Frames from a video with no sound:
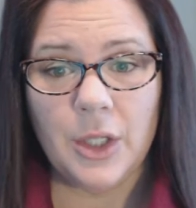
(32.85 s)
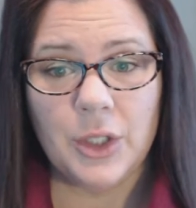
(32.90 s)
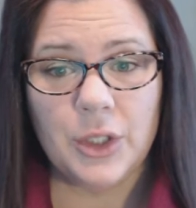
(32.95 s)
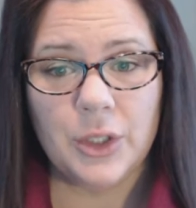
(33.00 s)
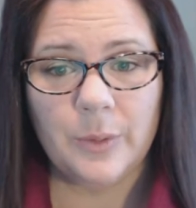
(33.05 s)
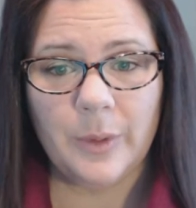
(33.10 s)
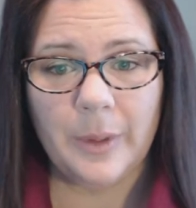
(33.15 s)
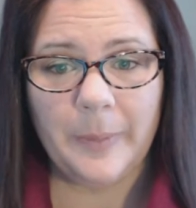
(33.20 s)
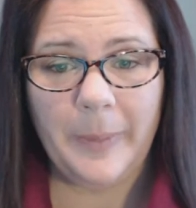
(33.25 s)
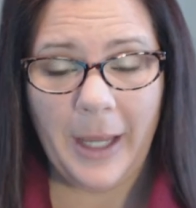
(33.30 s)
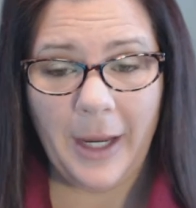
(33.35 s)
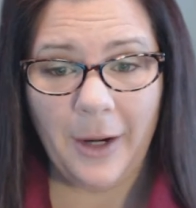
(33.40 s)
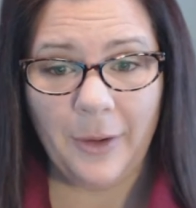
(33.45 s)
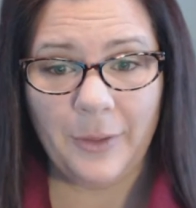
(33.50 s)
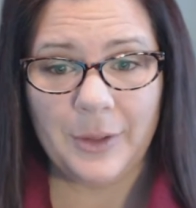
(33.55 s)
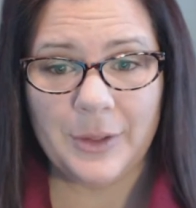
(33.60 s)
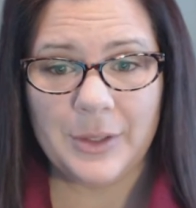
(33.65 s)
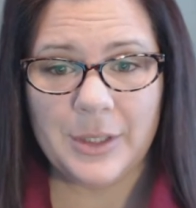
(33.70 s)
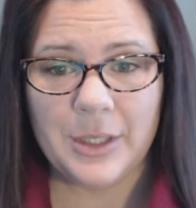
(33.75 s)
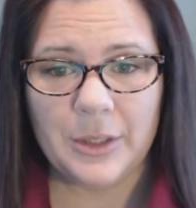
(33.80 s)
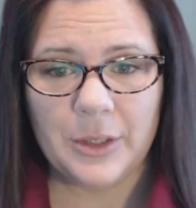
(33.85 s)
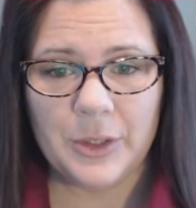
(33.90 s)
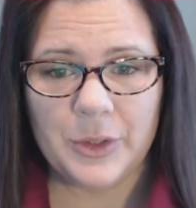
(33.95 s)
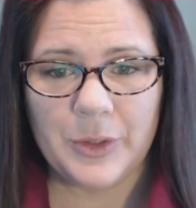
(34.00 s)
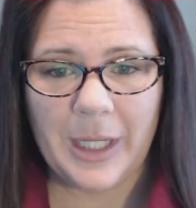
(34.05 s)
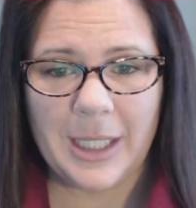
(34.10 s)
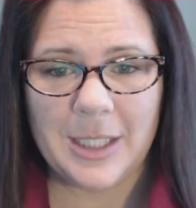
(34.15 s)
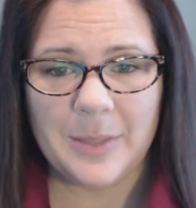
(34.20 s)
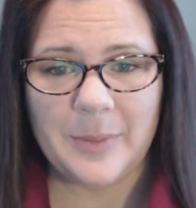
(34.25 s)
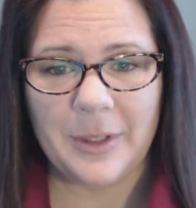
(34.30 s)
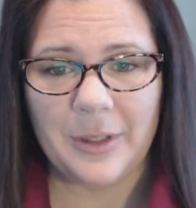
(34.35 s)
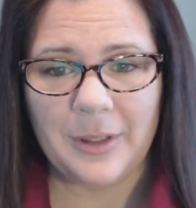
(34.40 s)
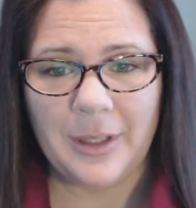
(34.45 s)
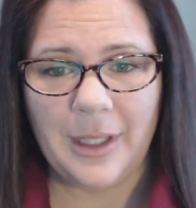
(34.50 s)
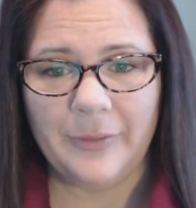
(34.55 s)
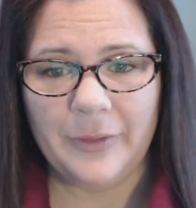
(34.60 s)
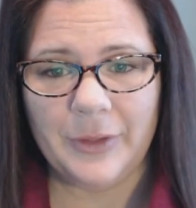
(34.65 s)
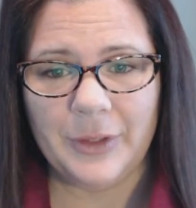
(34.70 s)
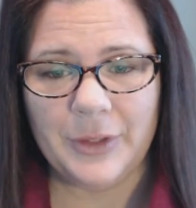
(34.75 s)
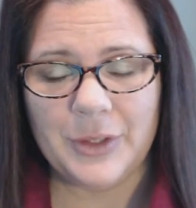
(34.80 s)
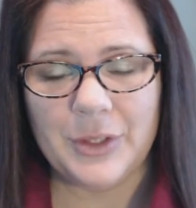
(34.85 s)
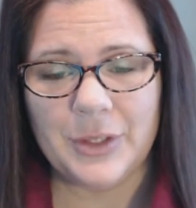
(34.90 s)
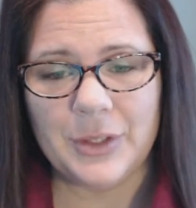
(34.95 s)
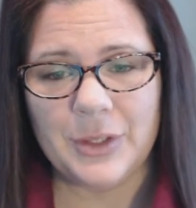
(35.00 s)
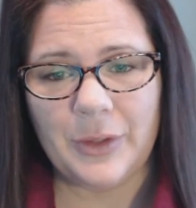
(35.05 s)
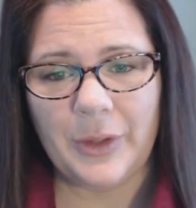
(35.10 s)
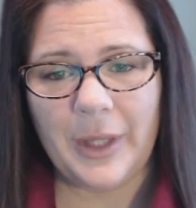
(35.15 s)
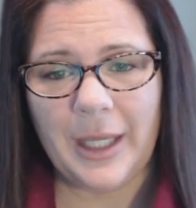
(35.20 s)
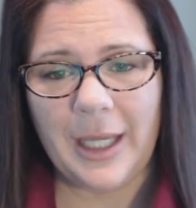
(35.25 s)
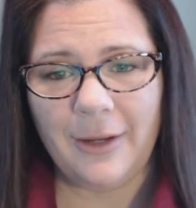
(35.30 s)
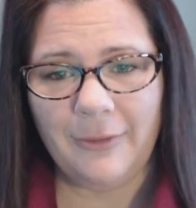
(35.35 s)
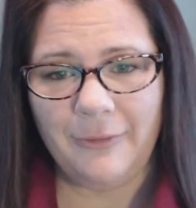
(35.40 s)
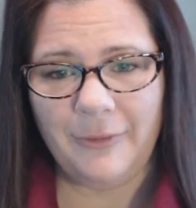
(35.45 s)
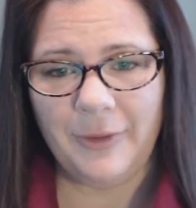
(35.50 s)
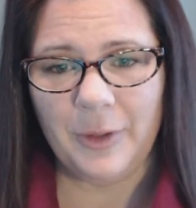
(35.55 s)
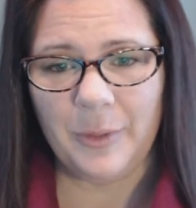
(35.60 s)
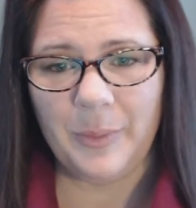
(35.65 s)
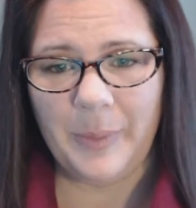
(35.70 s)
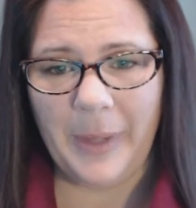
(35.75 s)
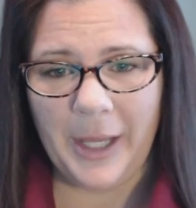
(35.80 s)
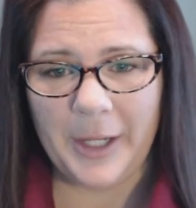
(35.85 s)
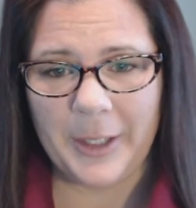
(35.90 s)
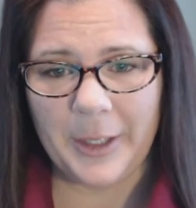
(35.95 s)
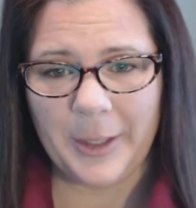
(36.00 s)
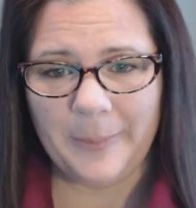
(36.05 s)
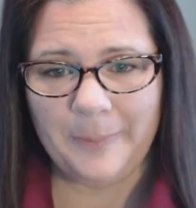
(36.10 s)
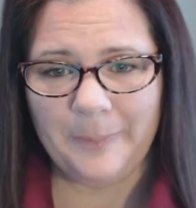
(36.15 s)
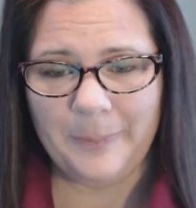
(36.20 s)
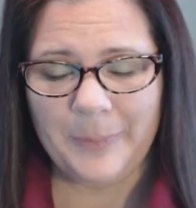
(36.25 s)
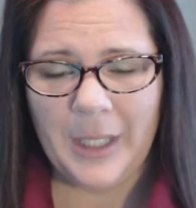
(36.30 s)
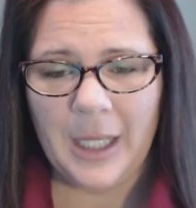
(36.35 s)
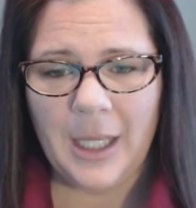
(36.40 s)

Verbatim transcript: to repair those neurotransmitter levels so they can feel better.